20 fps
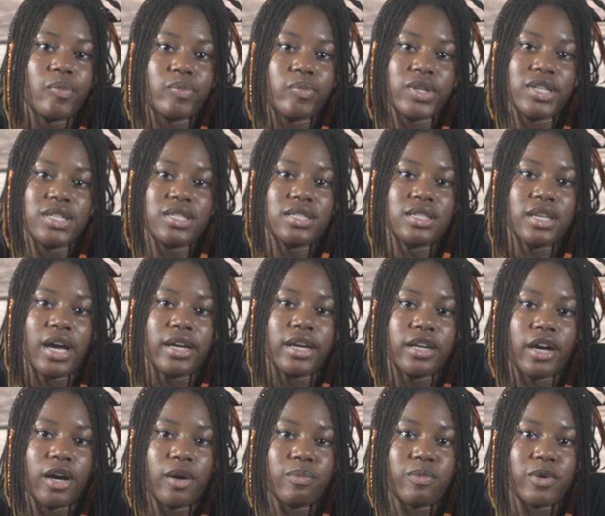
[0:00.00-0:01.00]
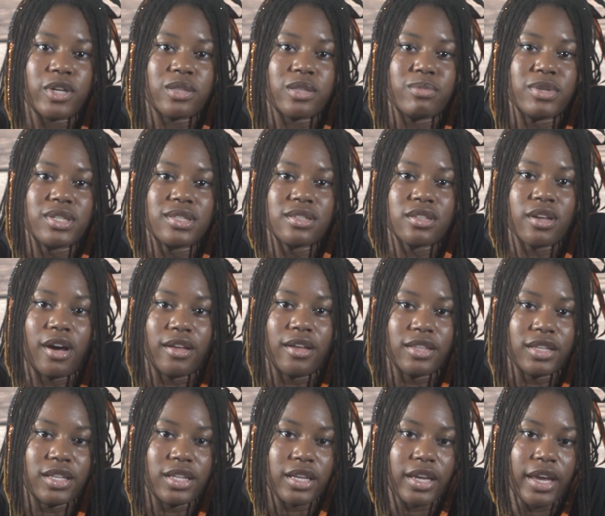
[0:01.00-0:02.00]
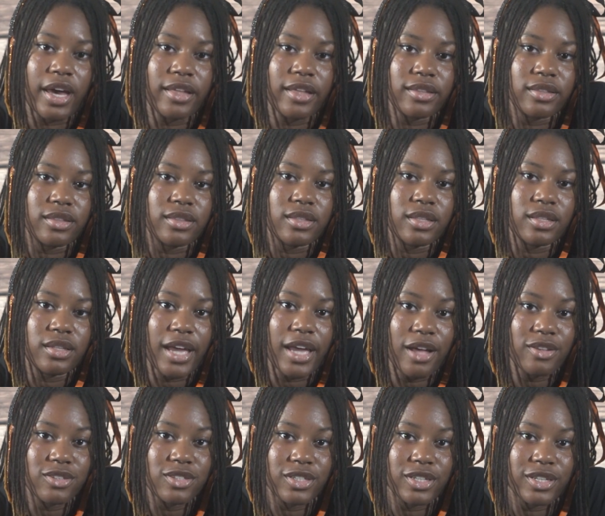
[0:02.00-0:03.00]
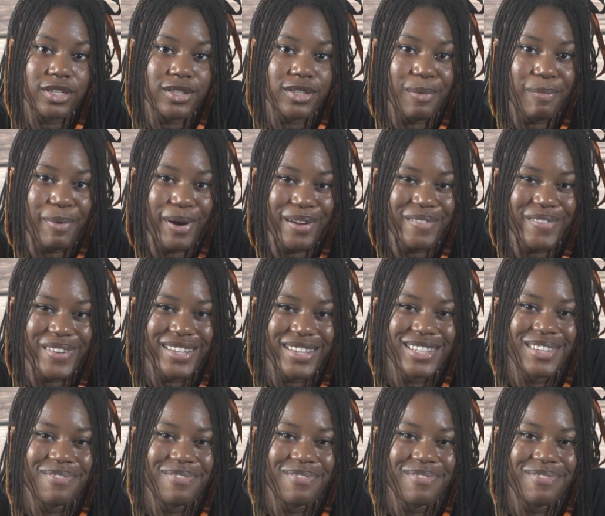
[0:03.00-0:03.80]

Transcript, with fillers: Please sign up with Mrs. Calton in the Counseling Department.